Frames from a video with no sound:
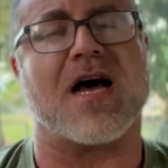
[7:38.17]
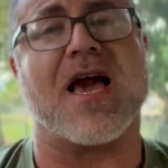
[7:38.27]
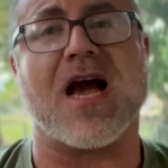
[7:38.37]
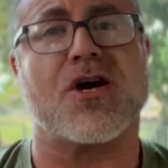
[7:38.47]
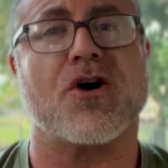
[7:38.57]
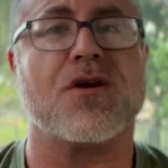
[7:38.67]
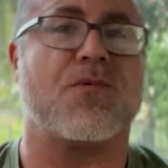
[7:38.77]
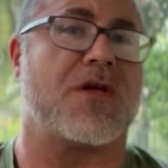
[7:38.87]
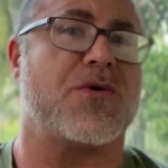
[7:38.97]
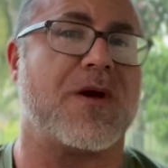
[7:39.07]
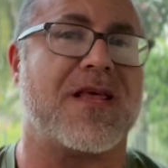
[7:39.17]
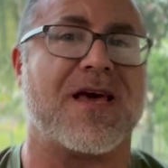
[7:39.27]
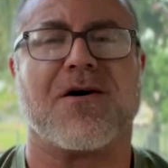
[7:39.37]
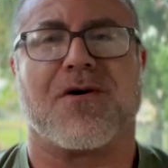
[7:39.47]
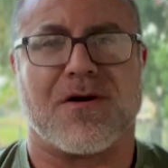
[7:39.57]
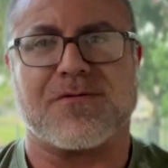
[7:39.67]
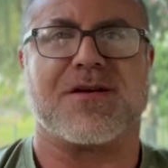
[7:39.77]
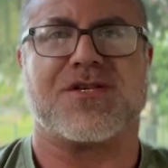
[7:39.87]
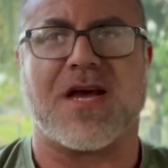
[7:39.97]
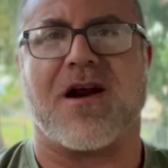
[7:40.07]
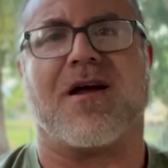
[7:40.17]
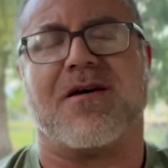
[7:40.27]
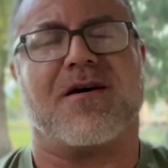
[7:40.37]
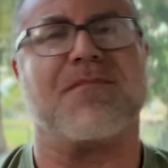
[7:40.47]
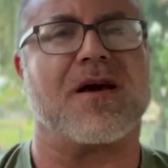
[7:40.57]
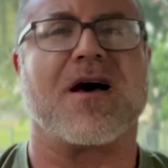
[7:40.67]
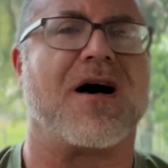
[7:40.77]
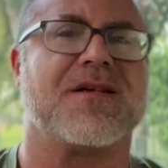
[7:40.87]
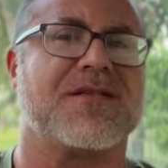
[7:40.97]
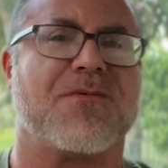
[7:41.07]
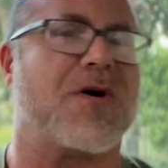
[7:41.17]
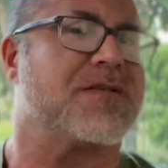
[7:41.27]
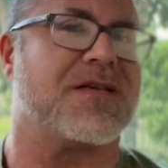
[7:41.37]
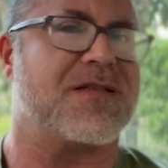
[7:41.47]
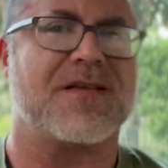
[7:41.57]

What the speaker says: I couldn't retweet it or share it because it wasn't